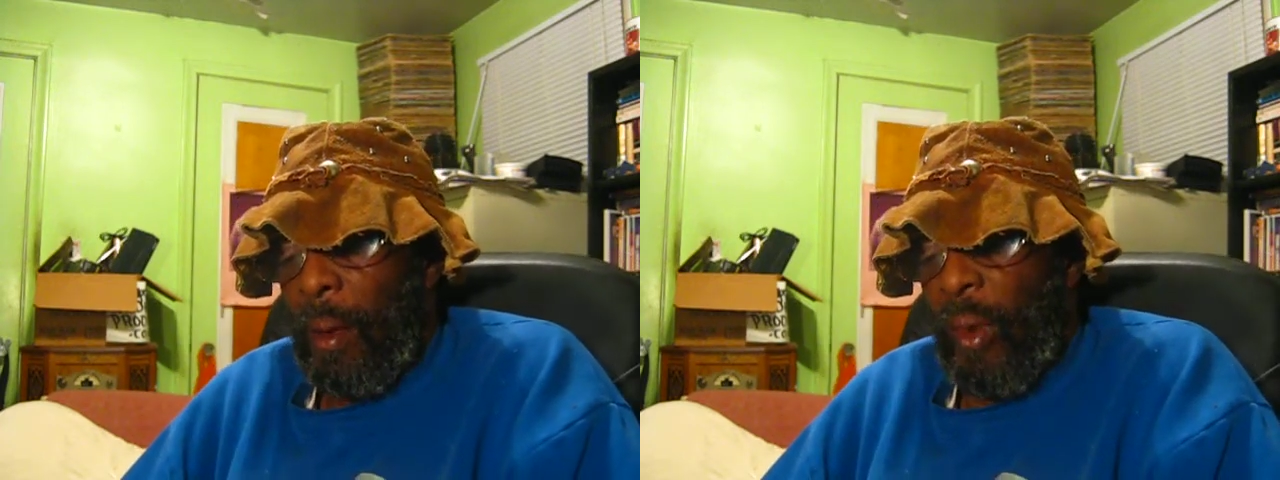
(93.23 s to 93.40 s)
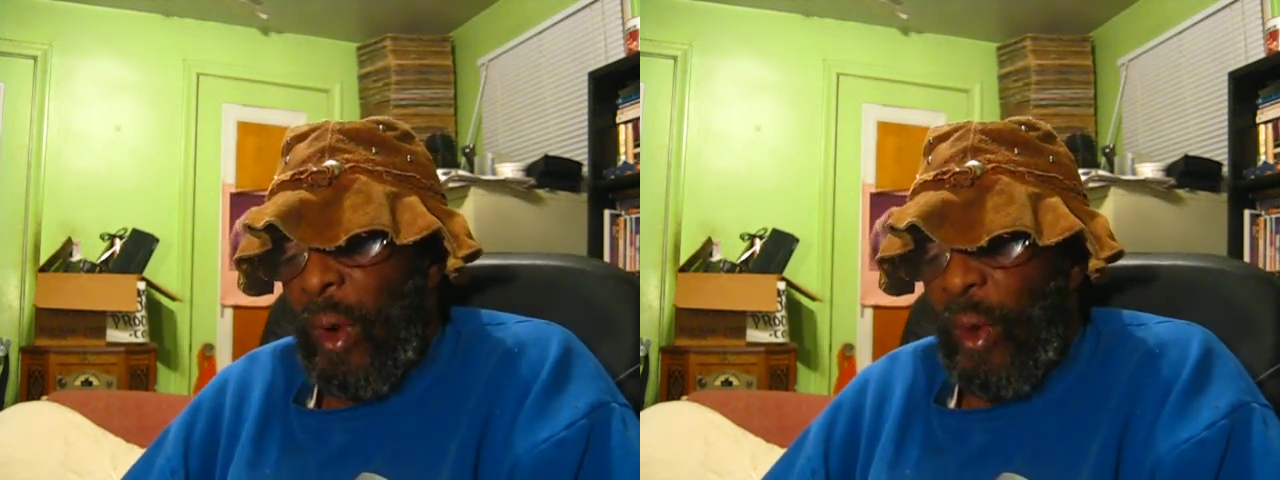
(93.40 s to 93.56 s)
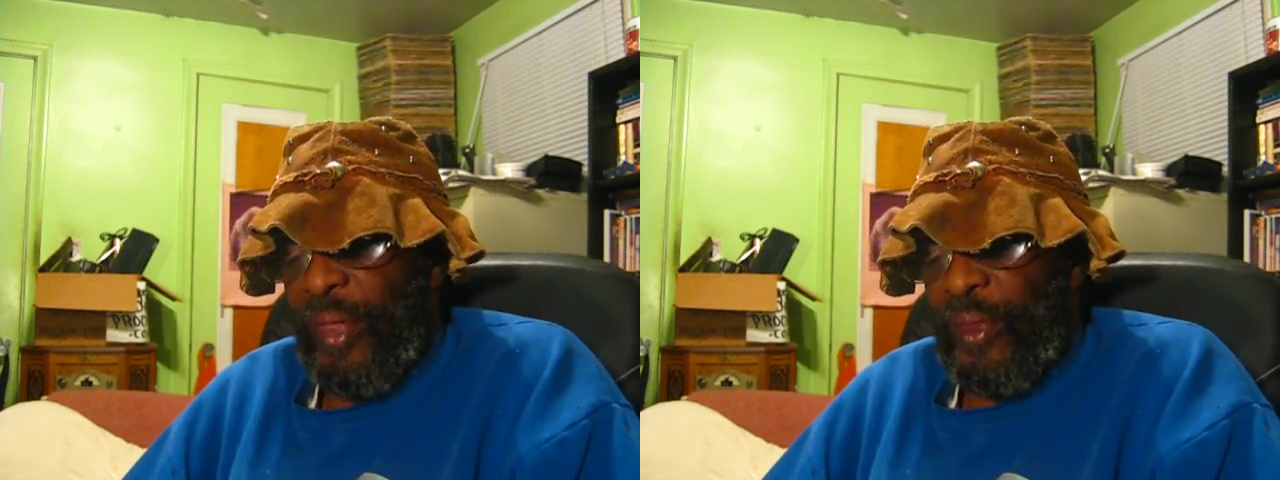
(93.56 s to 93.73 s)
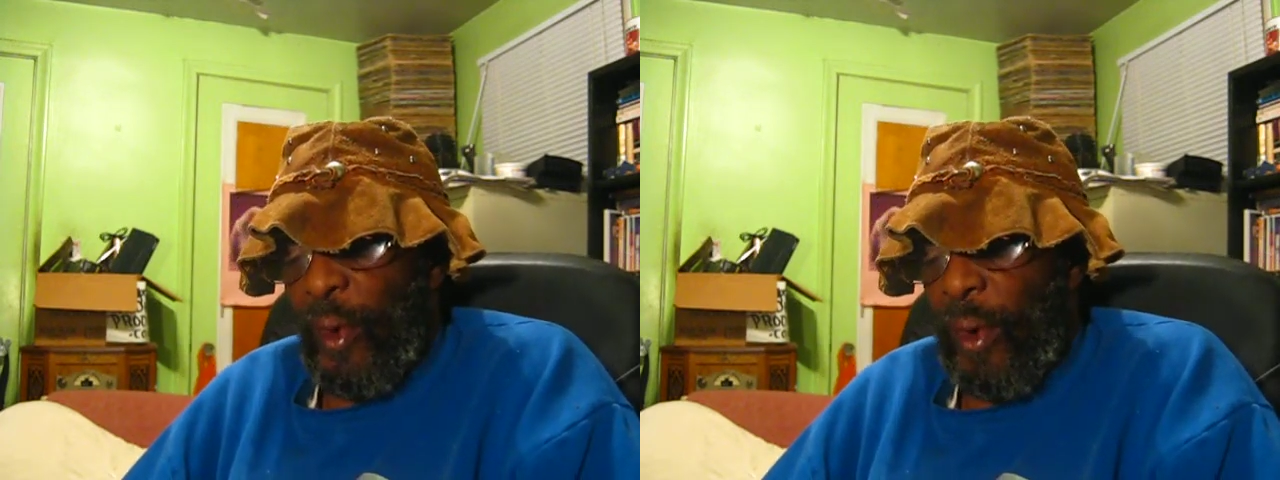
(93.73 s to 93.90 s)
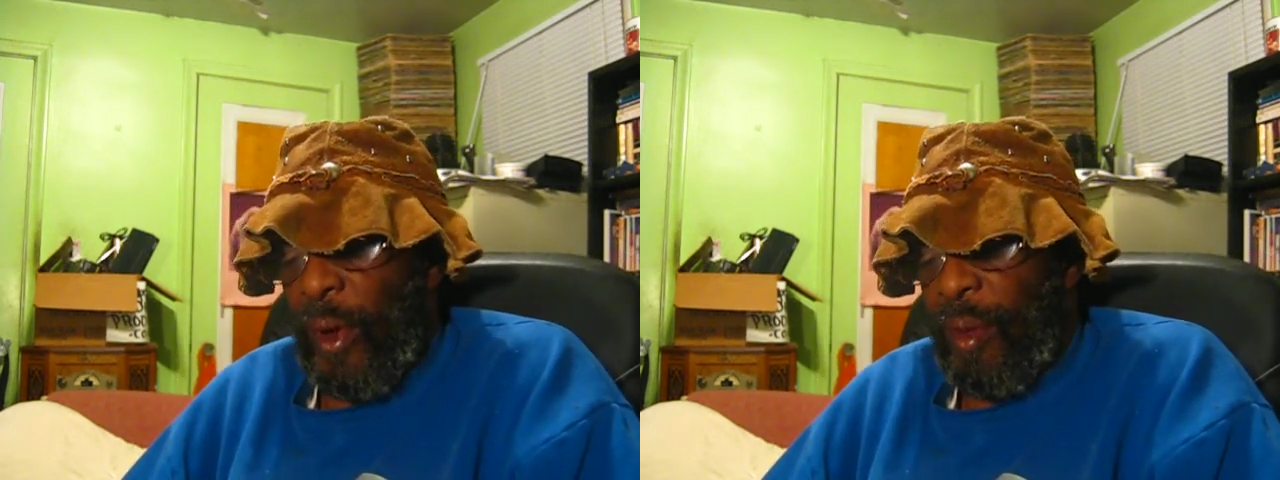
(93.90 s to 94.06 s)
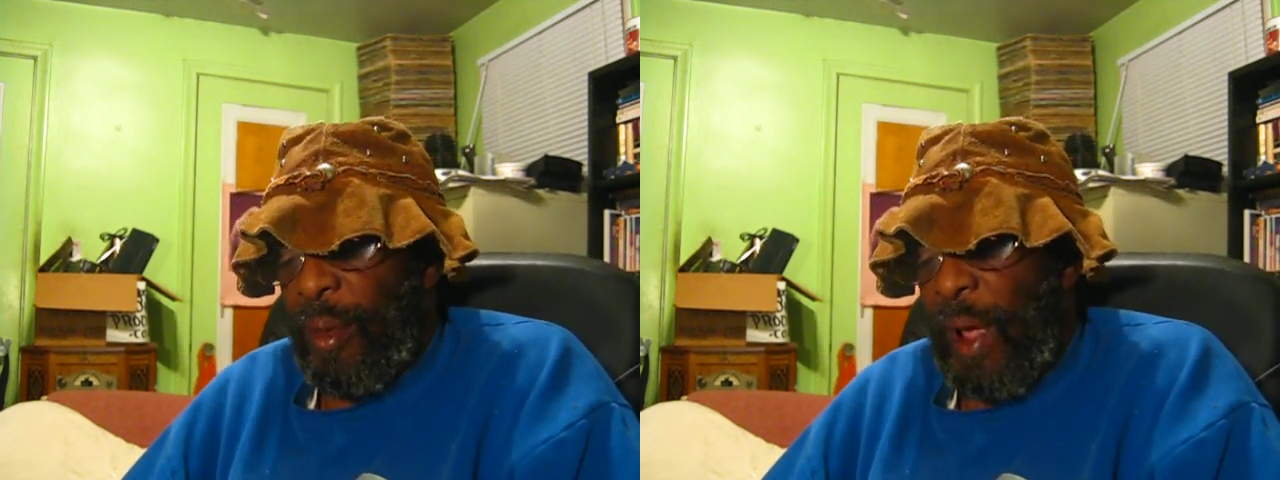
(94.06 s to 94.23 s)
with what the
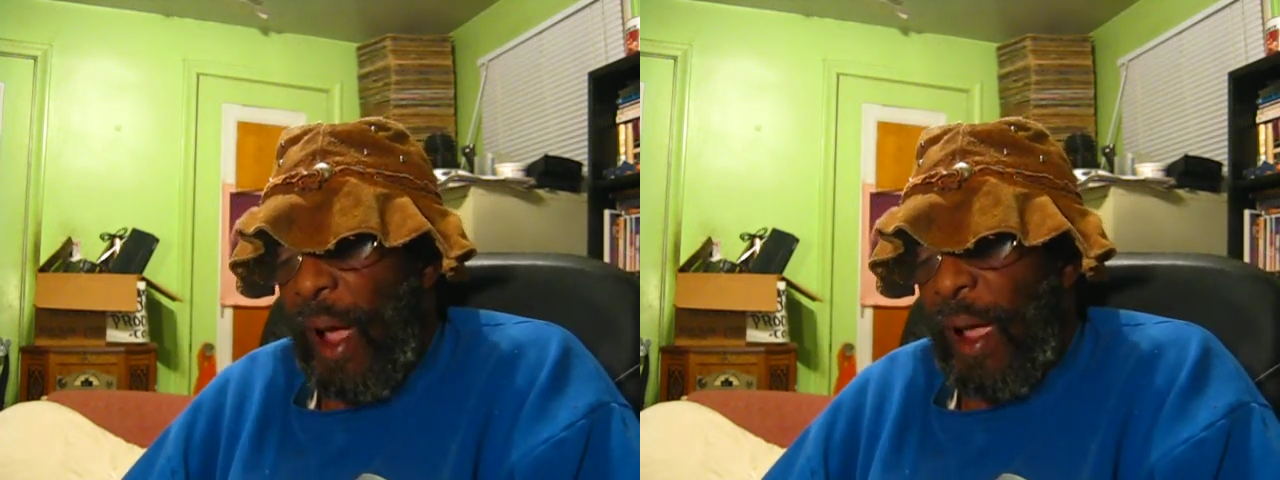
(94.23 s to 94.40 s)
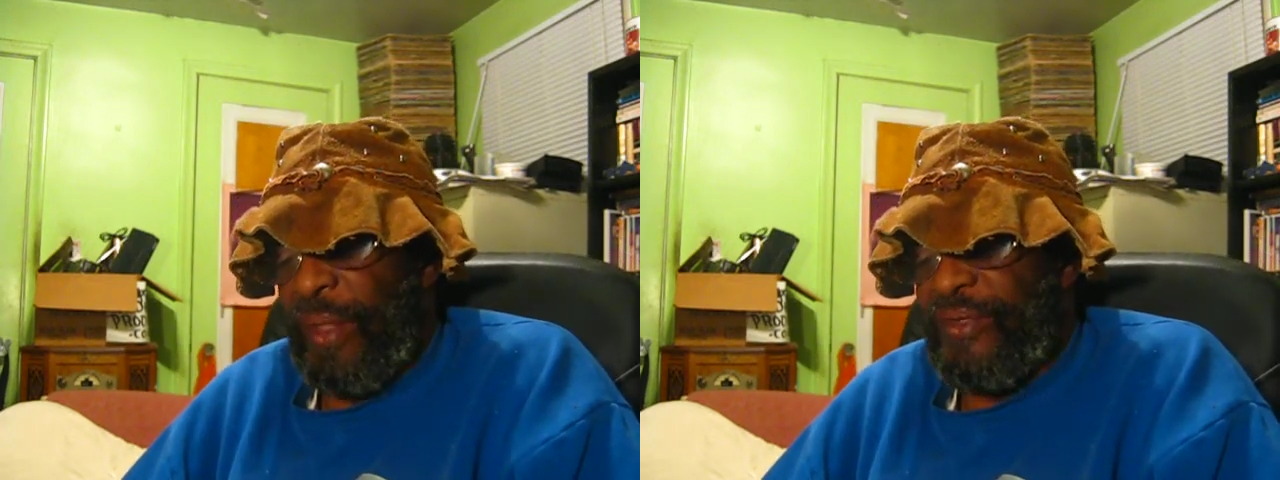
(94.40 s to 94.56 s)
Word of God